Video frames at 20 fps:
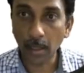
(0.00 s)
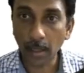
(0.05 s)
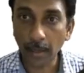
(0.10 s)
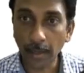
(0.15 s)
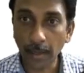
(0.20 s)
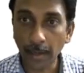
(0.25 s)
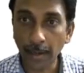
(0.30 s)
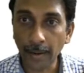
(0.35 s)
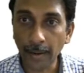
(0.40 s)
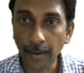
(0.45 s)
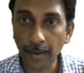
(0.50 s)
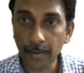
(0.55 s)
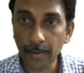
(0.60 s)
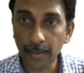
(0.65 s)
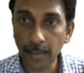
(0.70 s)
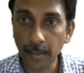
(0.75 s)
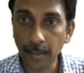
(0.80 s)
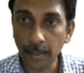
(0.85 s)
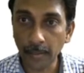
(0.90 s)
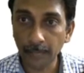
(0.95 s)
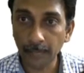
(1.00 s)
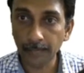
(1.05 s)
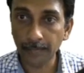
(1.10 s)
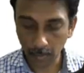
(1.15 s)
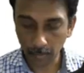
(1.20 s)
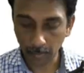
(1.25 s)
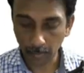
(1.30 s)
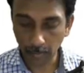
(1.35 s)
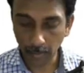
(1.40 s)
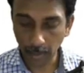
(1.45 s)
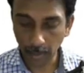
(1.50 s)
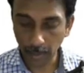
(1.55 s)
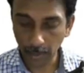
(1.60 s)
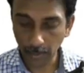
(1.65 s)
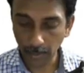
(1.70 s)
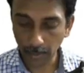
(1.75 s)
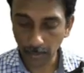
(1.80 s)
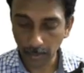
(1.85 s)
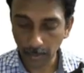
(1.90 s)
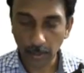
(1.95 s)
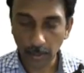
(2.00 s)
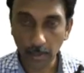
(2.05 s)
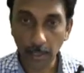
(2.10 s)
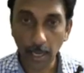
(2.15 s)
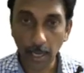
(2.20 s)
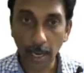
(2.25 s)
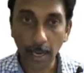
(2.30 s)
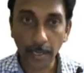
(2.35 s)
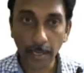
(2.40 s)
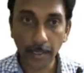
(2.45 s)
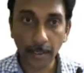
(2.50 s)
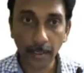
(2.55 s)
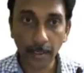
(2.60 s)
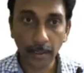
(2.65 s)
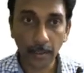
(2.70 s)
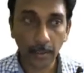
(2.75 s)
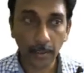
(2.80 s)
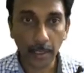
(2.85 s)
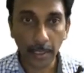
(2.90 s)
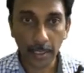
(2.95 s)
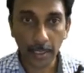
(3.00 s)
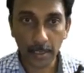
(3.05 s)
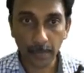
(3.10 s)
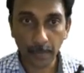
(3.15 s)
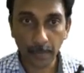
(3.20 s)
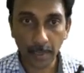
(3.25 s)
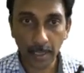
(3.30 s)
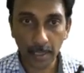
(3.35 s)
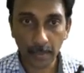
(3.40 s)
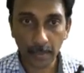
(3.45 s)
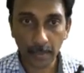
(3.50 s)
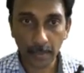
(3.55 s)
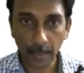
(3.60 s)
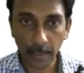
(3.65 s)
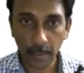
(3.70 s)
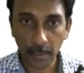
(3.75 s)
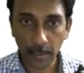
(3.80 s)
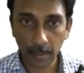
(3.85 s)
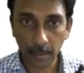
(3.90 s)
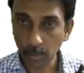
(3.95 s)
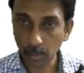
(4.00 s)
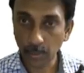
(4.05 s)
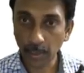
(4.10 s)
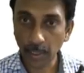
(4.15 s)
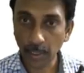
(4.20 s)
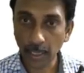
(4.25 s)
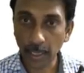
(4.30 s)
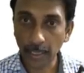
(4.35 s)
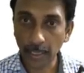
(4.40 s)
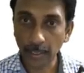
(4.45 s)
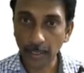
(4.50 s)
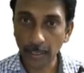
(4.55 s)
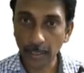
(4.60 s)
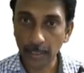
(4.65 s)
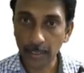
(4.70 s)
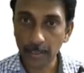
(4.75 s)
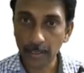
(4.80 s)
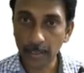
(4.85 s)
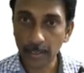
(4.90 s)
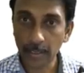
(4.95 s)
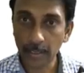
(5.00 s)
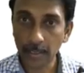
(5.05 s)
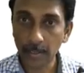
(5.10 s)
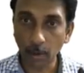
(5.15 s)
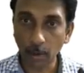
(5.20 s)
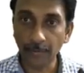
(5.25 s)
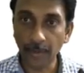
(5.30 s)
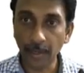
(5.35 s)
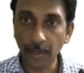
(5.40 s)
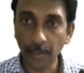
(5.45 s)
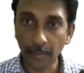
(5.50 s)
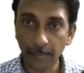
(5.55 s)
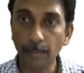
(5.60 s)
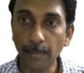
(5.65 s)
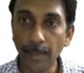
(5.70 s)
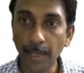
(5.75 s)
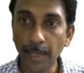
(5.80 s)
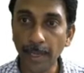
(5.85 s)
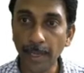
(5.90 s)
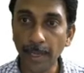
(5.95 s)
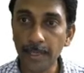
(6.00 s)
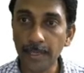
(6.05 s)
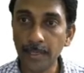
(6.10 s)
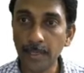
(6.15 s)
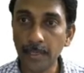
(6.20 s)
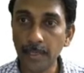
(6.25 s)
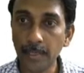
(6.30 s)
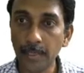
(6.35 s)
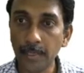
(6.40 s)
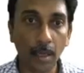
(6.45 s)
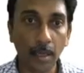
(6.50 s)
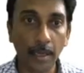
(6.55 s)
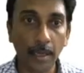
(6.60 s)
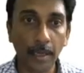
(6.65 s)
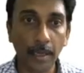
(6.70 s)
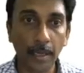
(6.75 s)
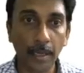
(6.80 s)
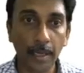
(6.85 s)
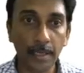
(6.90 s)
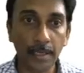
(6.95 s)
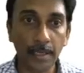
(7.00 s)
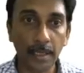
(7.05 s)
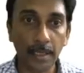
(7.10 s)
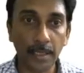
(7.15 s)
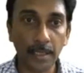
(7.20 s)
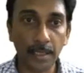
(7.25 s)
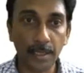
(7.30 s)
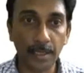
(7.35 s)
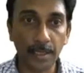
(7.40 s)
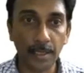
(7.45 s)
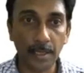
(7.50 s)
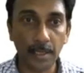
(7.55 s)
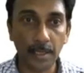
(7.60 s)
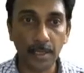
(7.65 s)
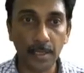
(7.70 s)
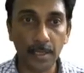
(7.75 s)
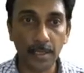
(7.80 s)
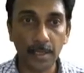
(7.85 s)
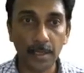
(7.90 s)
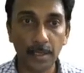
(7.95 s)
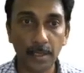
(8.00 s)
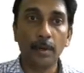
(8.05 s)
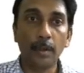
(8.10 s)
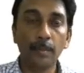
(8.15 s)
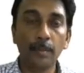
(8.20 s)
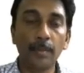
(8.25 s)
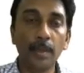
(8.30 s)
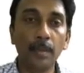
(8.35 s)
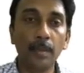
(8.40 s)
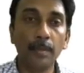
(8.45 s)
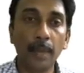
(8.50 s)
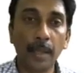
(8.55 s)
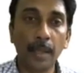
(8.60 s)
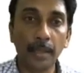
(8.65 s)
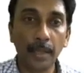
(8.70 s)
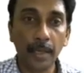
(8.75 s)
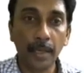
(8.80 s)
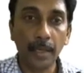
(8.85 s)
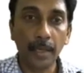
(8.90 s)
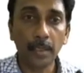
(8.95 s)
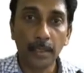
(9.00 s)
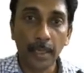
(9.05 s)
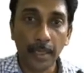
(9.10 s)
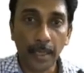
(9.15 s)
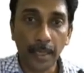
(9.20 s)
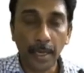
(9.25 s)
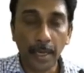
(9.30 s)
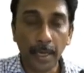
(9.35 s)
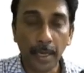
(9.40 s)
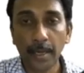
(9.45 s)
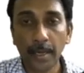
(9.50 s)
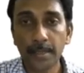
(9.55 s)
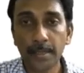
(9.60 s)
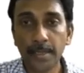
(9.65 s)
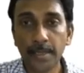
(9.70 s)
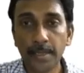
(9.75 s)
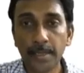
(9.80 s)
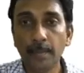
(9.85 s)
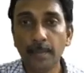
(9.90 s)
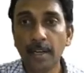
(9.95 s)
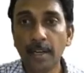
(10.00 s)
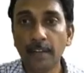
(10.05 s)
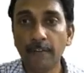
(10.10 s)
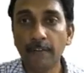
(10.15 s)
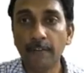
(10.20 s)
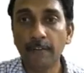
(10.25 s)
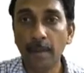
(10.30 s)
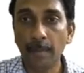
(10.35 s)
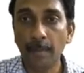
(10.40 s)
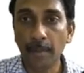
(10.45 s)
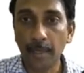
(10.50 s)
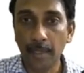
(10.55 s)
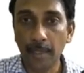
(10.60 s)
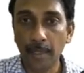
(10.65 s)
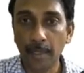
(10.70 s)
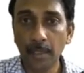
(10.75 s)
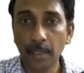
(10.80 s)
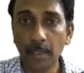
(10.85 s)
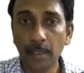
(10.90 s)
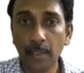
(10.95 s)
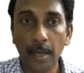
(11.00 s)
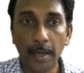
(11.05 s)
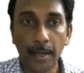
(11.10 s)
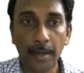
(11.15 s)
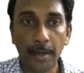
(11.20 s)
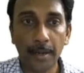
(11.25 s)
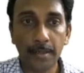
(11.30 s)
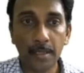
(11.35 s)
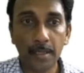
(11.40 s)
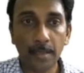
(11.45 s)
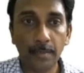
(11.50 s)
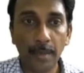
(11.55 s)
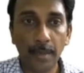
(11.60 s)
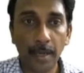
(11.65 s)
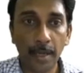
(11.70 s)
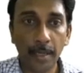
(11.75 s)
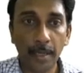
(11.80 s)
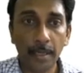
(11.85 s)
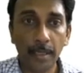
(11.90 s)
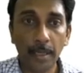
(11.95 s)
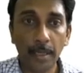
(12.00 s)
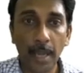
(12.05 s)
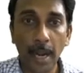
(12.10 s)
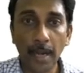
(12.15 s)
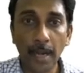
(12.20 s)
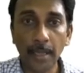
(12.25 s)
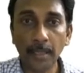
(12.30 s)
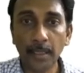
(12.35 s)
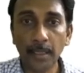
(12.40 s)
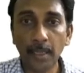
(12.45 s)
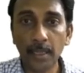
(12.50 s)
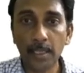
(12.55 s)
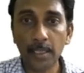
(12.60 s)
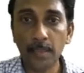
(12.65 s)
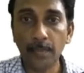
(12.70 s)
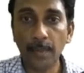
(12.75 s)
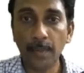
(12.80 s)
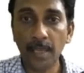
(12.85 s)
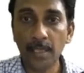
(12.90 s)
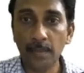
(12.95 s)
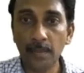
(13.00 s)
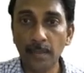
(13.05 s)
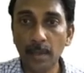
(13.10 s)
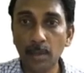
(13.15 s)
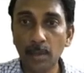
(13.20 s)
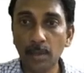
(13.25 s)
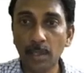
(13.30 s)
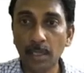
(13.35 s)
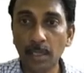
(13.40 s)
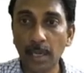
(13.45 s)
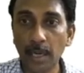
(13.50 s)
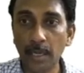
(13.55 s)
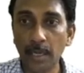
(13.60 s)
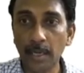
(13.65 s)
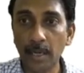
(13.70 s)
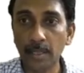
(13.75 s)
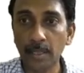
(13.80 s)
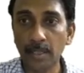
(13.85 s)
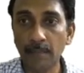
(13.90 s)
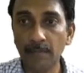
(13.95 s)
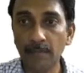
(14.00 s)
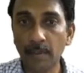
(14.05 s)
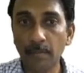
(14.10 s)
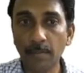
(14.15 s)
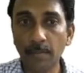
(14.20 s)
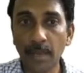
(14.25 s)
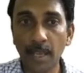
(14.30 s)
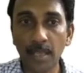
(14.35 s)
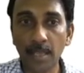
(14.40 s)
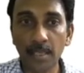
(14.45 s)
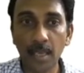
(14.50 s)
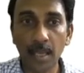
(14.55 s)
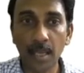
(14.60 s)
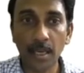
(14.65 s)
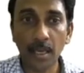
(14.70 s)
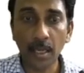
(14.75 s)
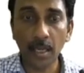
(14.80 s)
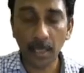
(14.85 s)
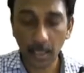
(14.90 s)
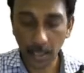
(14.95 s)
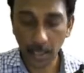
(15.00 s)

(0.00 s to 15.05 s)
are addressed by adding the displacement to the contents of a base or index registers. What I mean by that, the data in a segment of memory are addressed by adding the displacement to the contents of the base or a